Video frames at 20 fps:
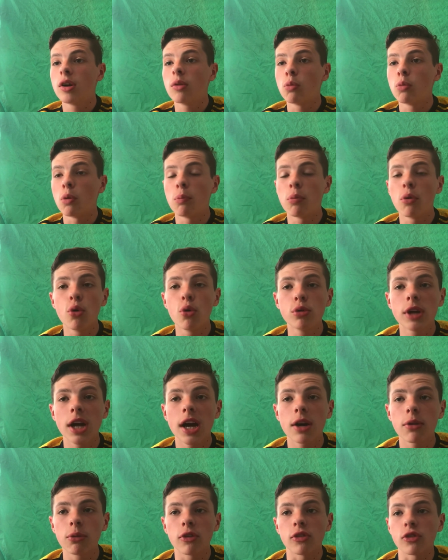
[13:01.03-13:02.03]
will pull
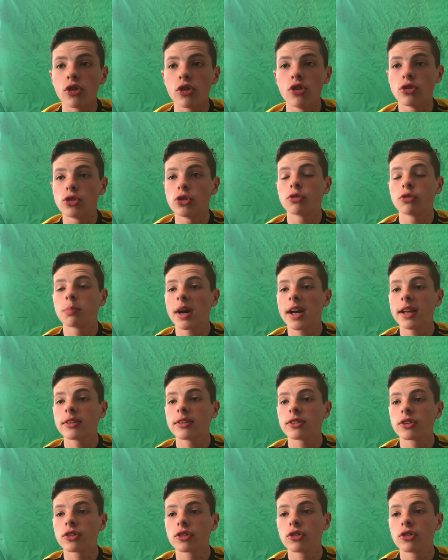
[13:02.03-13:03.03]
down Tuchel's
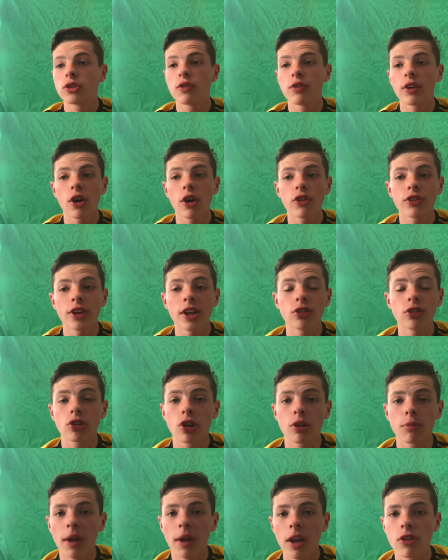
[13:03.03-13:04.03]
pants? Do you think Arteta is a
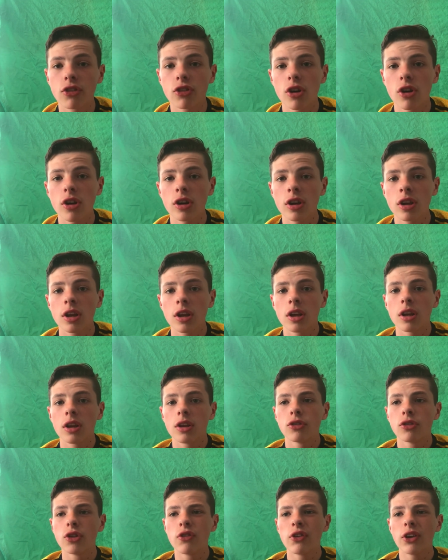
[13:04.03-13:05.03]
good manager?
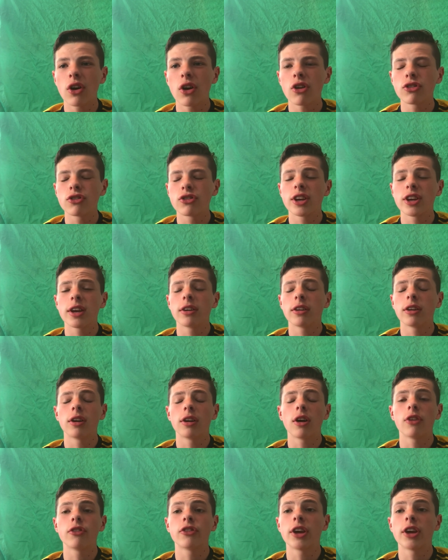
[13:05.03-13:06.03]
Do you think
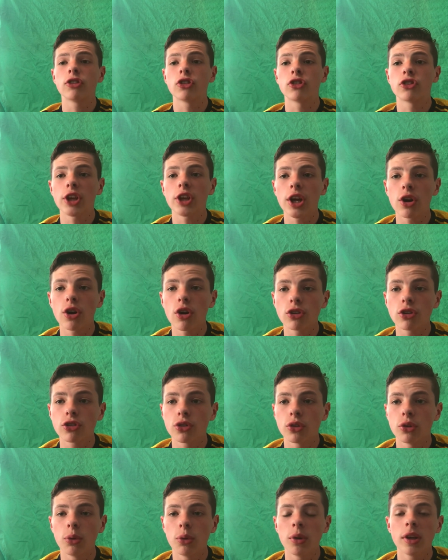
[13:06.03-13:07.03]
Arteta should stay at
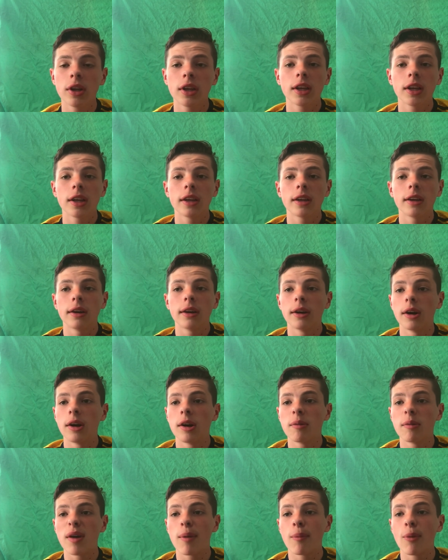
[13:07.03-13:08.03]
Arsenal?
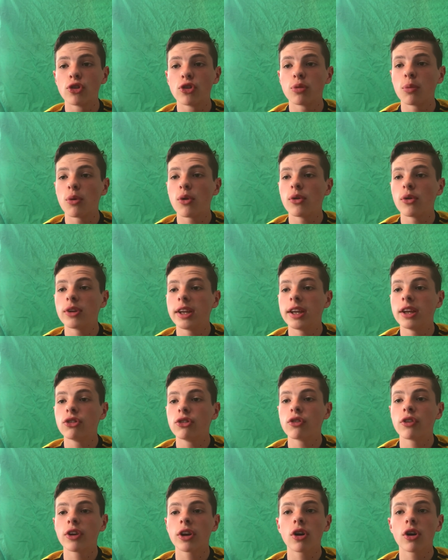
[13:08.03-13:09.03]
And most importantly, do
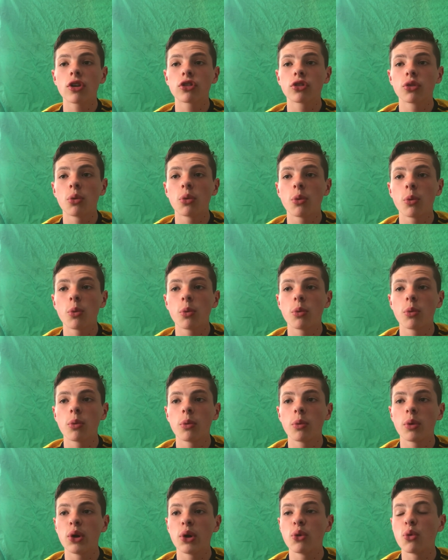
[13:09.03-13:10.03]
you think Arsenal
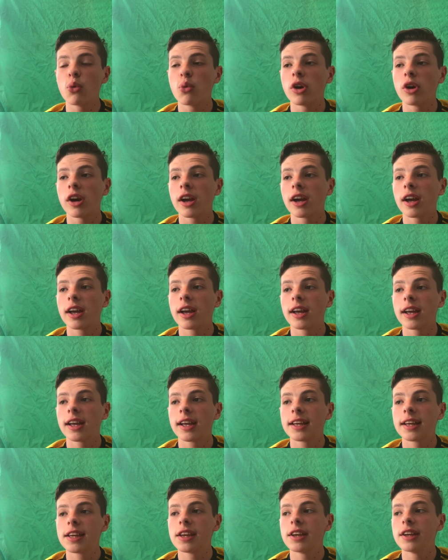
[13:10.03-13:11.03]
will,
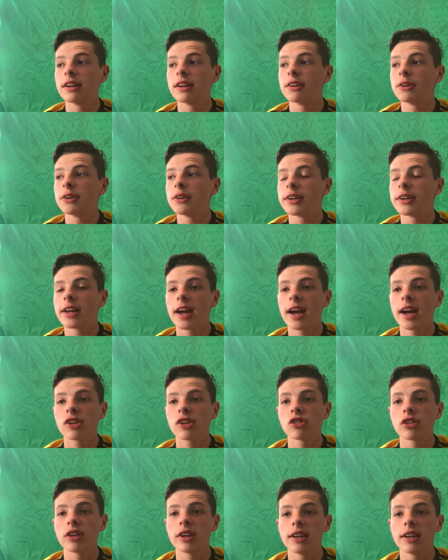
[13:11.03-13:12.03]
you know,
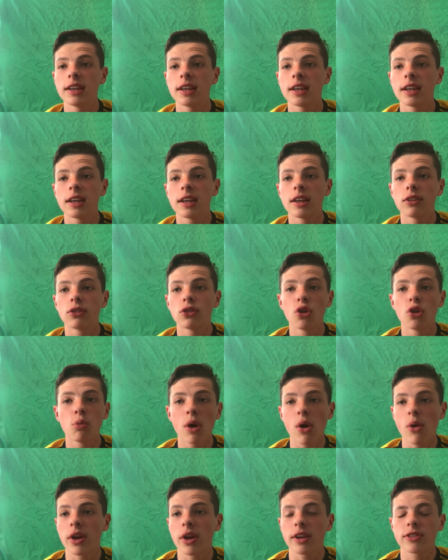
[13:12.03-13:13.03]
actually do
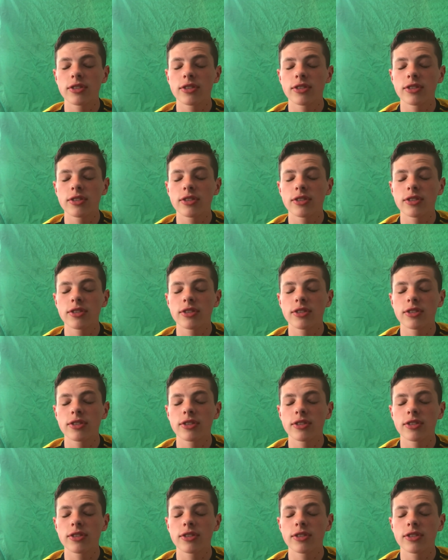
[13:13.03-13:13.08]
well next